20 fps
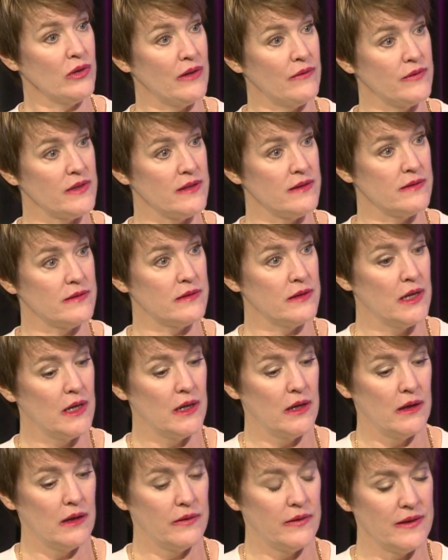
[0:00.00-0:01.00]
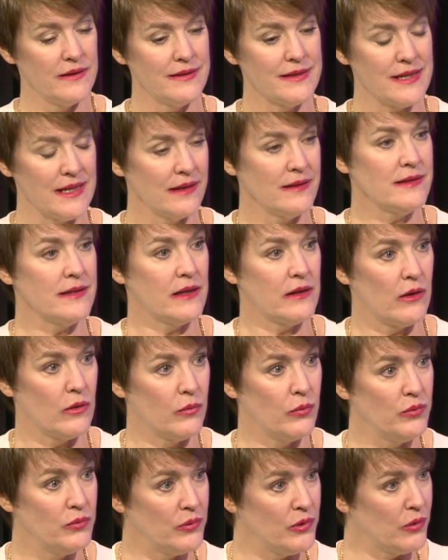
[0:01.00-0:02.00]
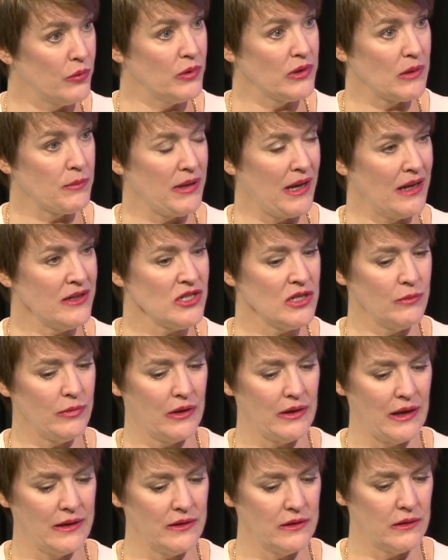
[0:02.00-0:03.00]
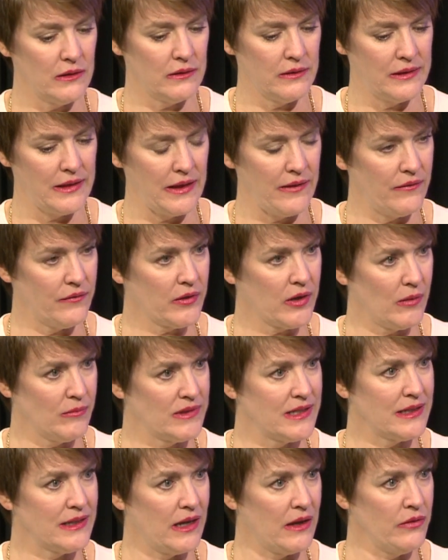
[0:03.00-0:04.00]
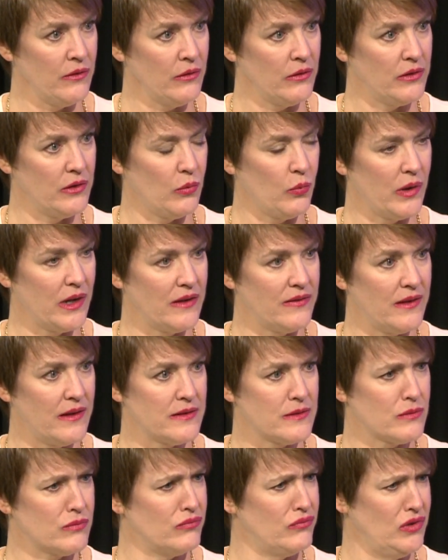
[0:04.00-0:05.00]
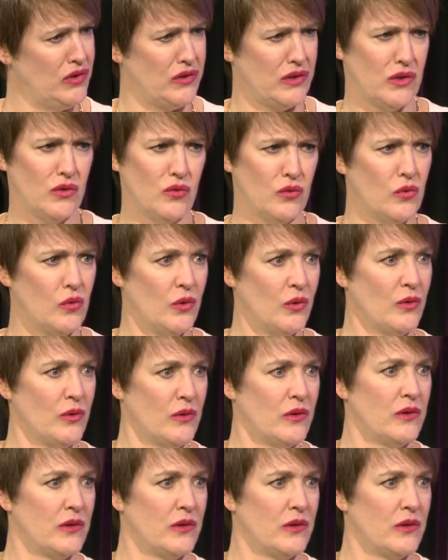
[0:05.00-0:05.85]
You have these things that you're really passionate about, and they've come together in a way that's really cool.